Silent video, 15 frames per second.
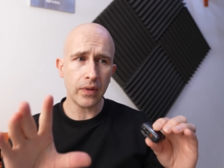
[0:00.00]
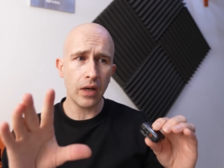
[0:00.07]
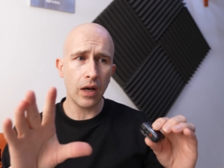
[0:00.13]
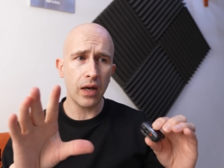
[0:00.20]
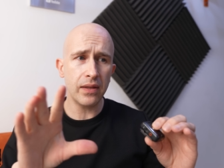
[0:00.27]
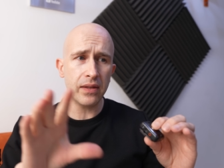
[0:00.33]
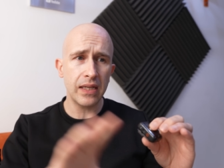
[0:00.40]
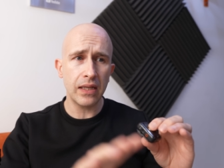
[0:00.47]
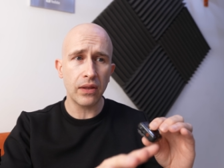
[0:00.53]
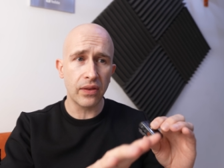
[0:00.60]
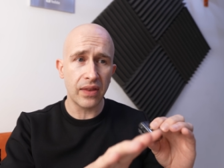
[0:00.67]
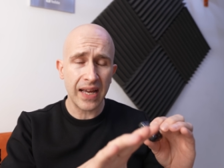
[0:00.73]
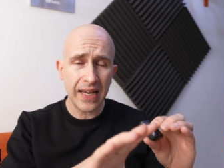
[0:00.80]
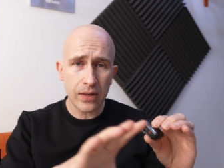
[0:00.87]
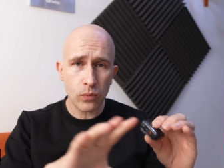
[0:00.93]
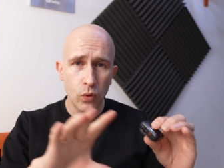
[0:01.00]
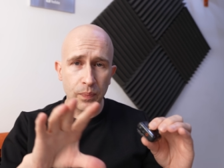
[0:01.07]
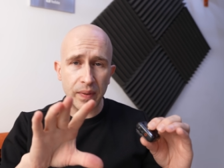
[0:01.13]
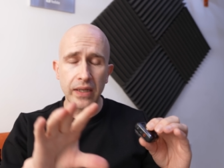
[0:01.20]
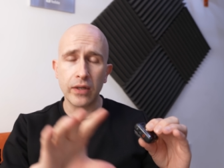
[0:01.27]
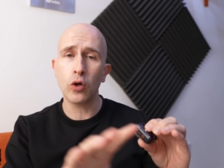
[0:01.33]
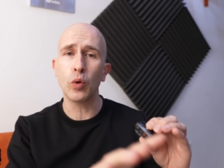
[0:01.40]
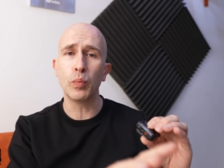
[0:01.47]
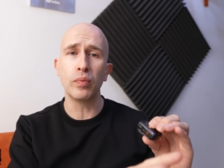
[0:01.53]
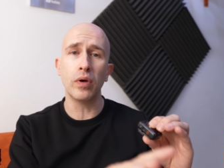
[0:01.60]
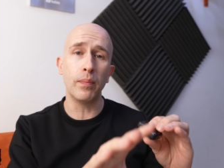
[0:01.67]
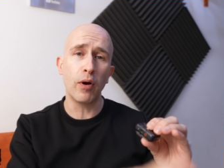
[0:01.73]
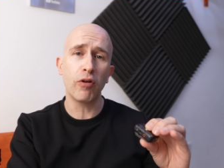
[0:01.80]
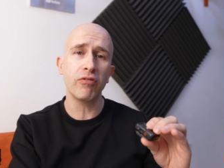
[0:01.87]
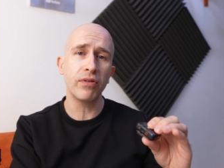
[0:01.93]
I think that would be an
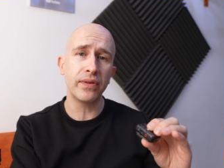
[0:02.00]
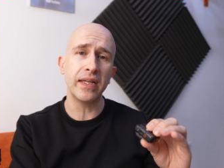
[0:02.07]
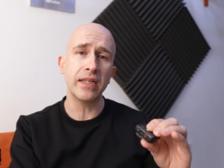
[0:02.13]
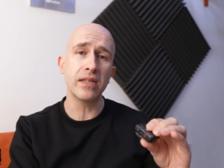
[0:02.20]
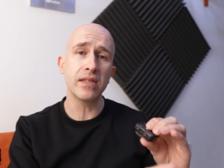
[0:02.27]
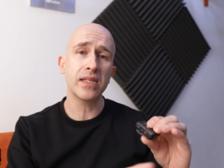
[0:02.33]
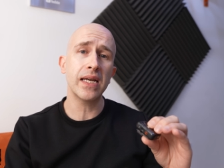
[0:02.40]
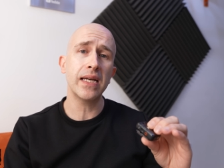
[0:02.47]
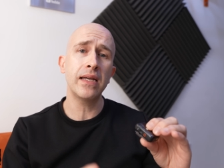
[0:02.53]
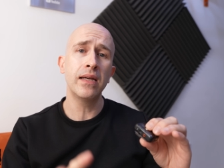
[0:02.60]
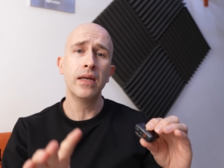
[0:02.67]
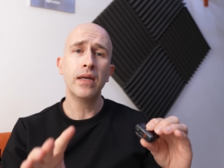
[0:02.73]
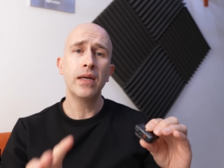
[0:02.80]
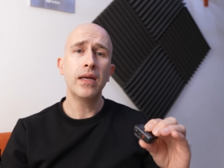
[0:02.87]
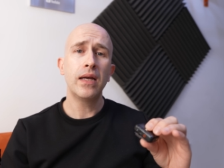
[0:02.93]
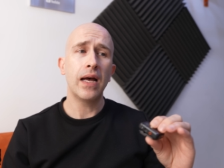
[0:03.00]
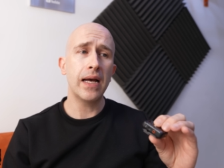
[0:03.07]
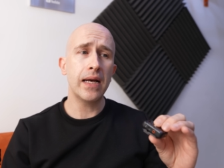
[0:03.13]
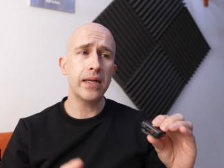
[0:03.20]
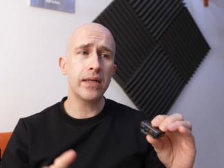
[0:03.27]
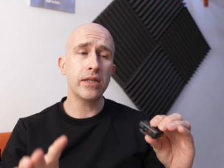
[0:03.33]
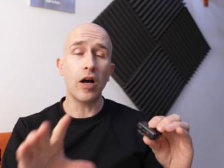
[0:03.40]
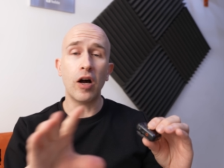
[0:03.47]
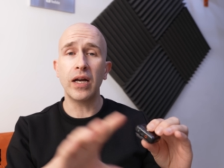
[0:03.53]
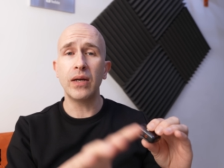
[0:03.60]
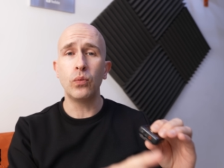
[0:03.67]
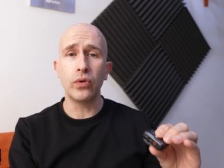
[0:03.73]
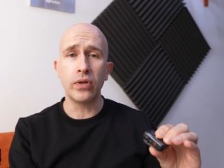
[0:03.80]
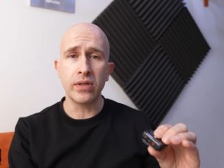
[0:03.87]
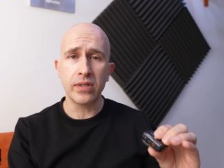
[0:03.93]
abhorrent thing to say, and I
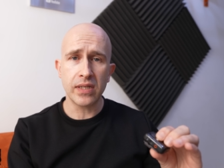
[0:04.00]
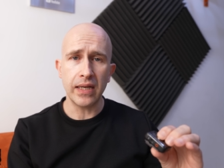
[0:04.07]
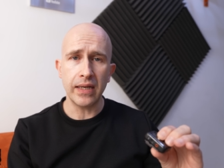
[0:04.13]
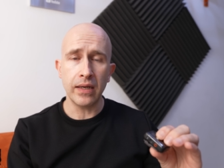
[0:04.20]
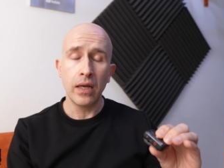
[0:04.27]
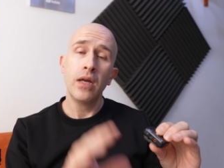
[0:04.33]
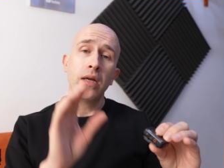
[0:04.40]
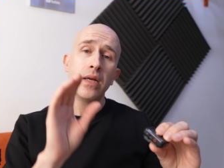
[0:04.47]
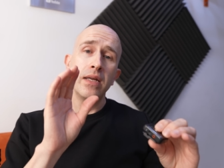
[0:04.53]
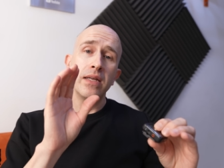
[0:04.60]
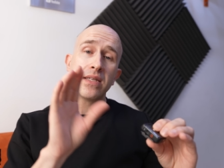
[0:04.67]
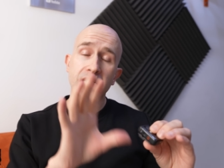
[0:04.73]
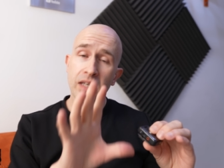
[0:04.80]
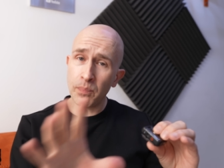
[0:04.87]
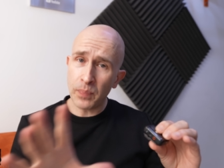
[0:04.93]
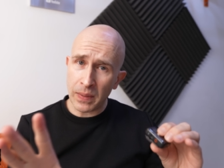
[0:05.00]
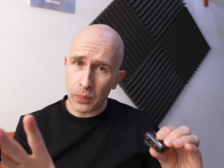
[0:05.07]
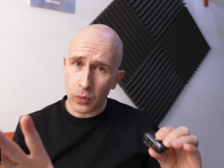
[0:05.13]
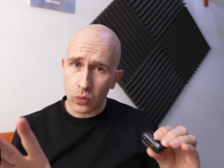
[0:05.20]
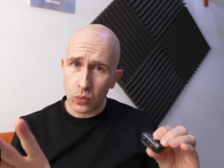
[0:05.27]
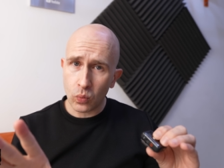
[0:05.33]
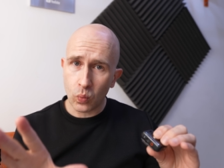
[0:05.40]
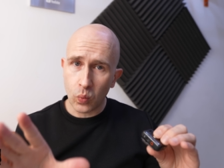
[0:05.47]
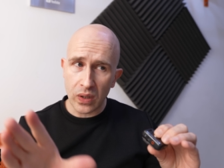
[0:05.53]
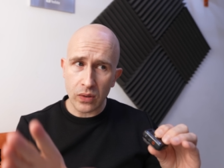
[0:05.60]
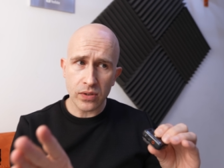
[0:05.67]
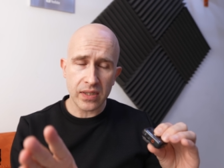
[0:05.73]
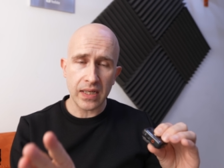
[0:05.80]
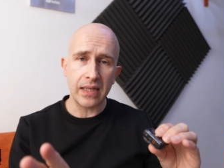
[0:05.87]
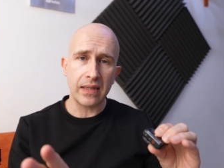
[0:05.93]
wouldn't say it. Some people will
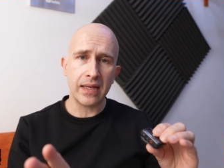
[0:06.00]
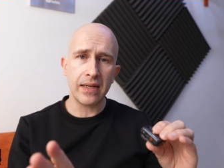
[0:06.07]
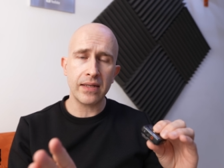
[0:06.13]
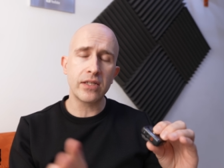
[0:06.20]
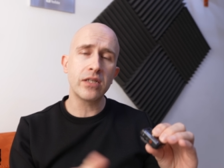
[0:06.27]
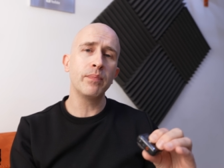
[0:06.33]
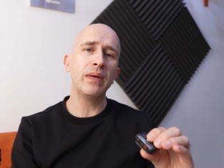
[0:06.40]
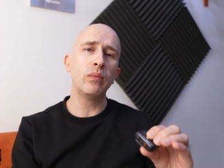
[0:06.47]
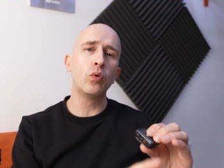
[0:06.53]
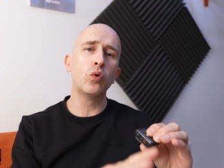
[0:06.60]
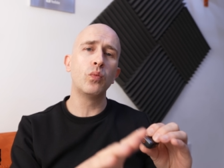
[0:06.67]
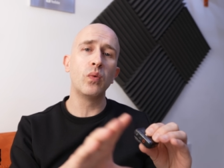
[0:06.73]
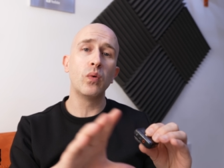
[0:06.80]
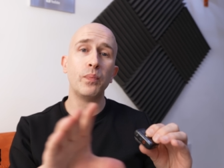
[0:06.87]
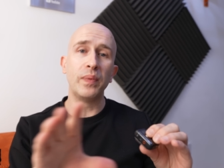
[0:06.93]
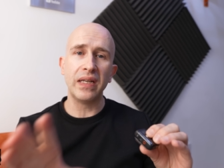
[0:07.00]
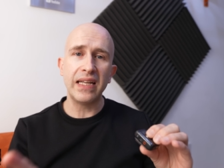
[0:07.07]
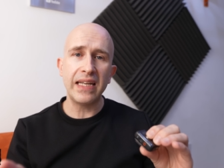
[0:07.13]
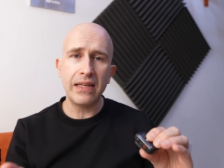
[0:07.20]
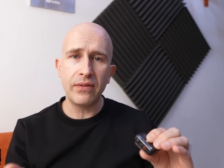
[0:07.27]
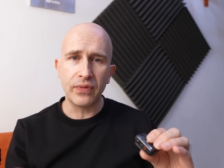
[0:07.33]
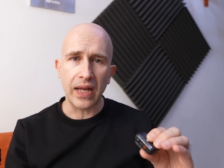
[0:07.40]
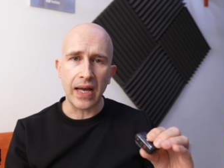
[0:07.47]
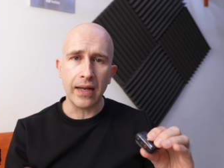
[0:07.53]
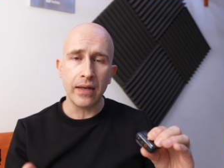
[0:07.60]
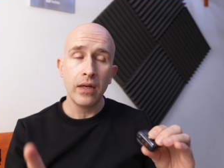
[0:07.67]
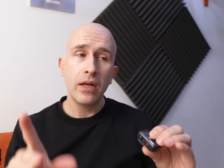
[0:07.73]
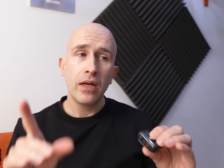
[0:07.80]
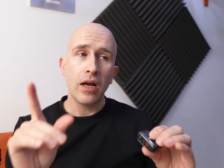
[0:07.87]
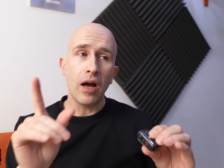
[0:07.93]
say that, and some people will believe that.
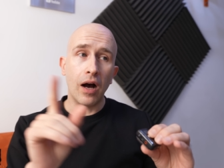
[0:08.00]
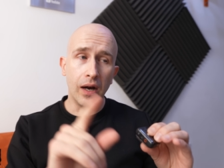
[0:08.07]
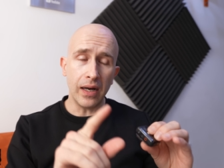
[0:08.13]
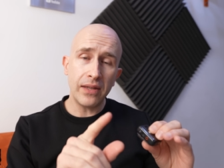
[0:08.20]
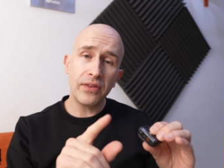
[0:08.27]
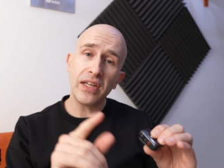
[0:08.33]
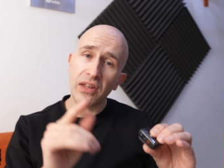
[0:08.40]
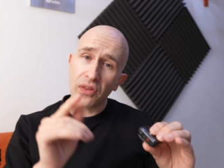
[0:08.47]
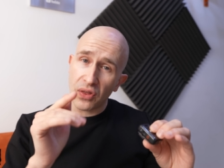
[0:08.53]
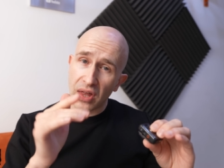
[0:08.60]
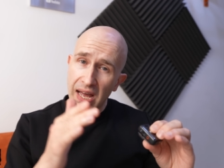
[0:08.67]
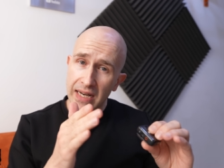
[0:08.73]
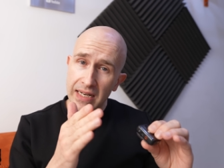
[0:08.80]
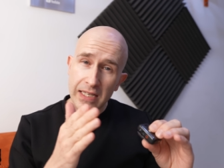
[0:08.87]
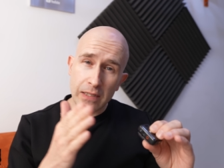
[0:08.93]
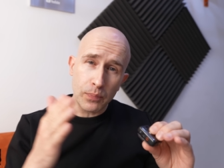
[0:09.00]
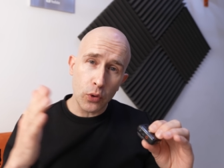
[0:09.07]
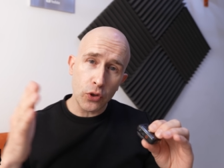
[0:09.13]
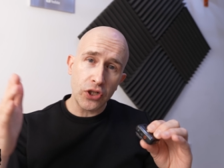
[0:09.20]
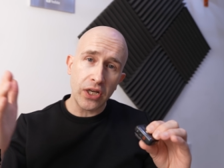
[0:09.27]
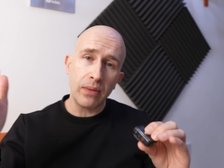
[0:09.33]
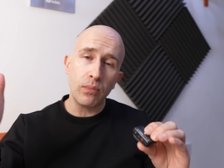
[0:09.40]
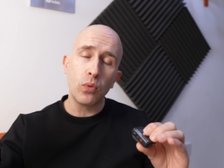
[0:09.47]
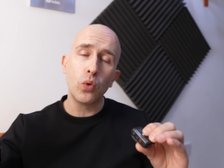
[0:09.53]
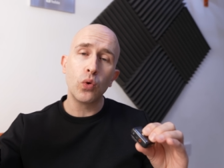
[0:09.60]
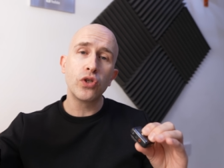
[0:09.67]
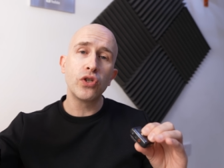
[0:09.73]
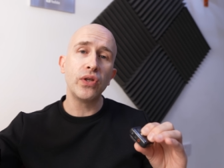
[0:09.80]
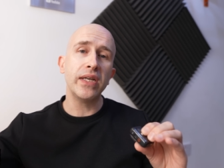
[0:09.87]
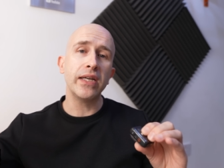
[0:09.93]
I think that is pushing more
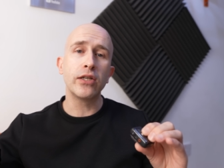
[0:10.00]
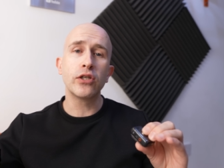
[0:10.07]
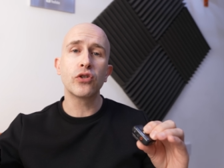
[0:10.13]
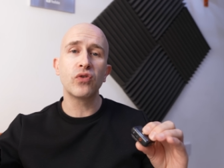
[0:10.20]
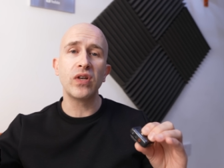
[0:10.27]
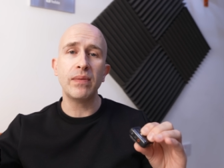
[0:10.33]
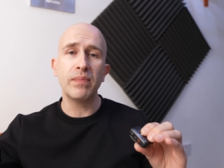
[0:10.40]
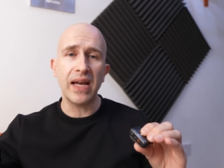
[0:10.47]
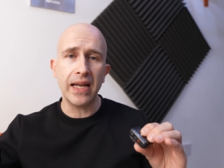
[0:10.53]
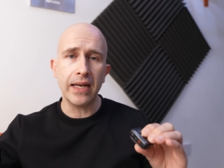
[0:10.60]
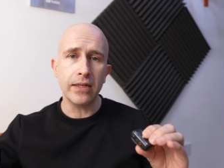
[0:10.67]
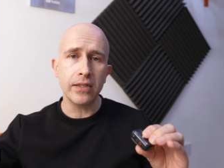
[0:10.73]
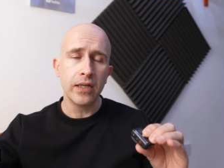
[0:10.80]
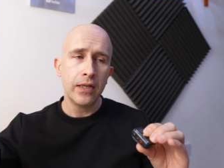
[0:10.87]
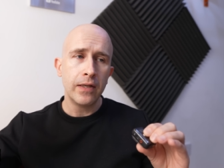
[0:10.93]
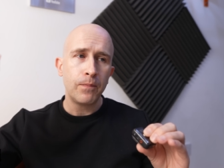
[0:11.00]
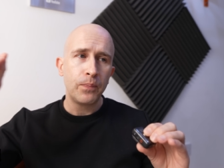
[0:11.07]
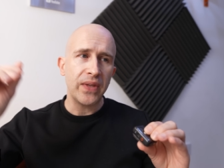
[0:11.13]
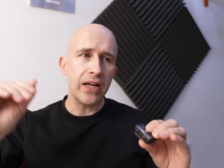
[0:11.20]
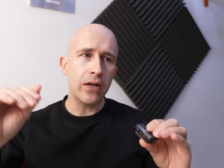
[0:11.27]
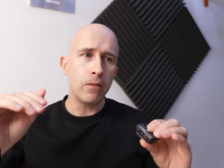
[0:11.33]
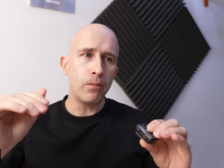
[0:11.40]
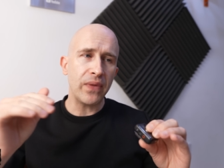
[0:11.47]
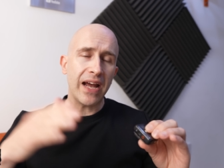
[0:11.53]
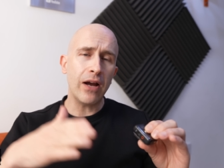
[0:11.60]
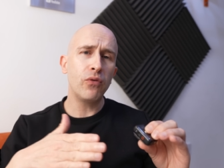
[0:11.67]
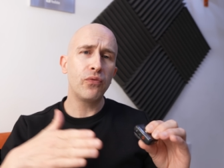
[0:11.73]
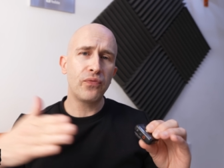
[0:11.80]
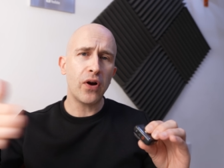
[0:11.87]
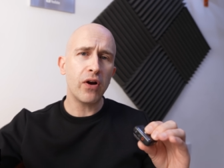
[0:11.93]
to the extreme end. Now,
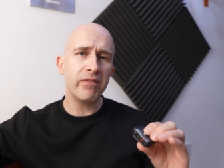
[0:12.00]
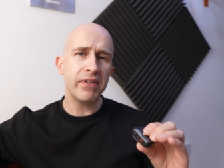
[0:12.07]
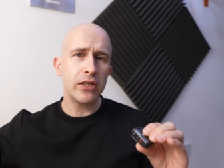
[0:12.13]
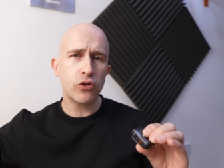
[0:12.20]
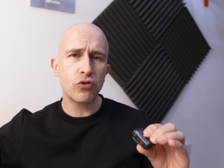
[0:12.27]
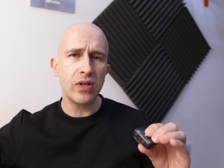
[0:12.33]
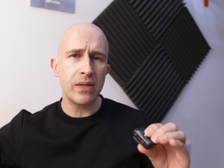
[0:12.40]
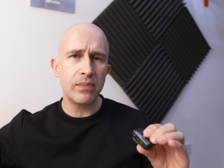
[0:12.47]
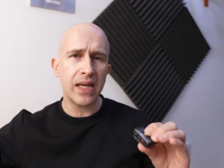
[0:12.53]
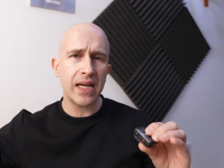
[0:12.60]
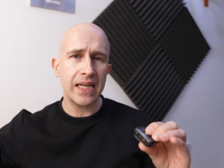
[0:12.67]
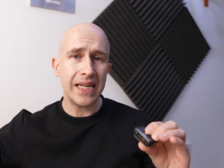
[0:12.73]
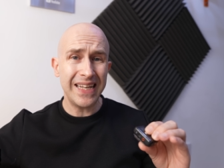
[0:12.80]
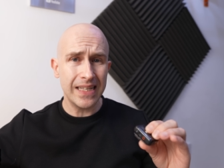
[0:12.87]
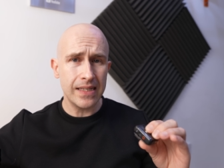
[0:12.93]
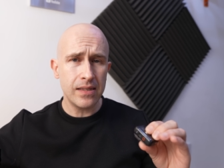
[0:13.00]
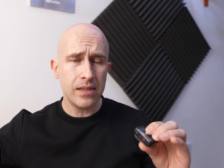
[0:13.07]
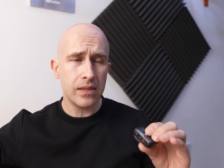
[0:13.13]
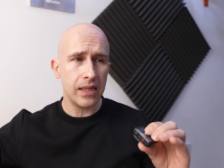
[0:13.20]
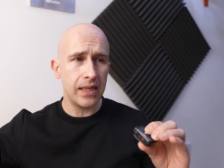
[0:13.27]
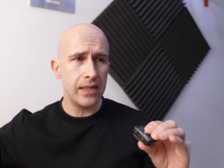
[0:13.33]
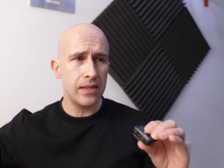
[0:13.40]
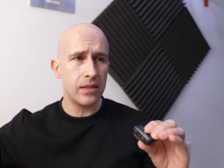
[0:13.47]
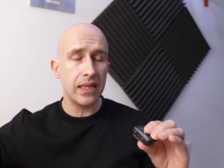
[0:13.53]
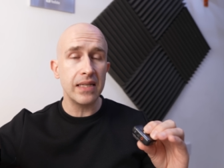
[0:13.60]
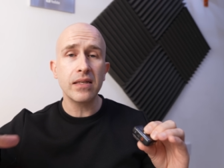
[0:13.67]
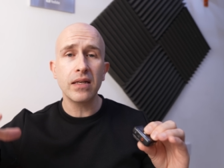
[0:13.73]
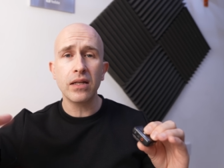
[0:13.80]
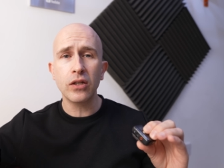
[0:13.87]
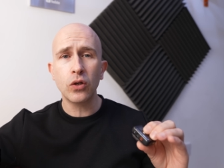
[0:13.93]
how far extreme that is
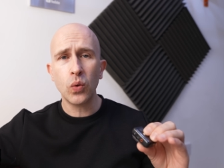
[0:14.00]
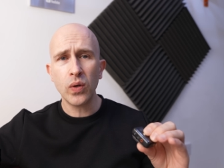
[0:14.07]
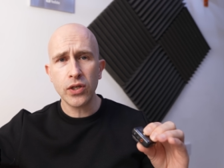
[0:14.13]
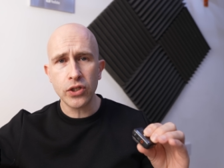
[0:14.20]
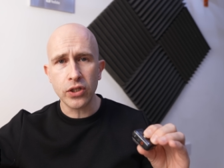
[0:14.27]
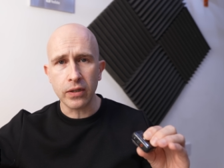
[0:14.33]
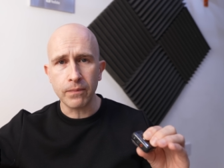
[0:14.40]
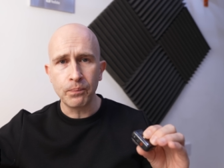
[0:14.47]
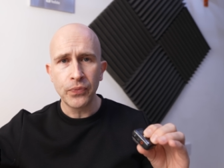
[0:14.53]
another question.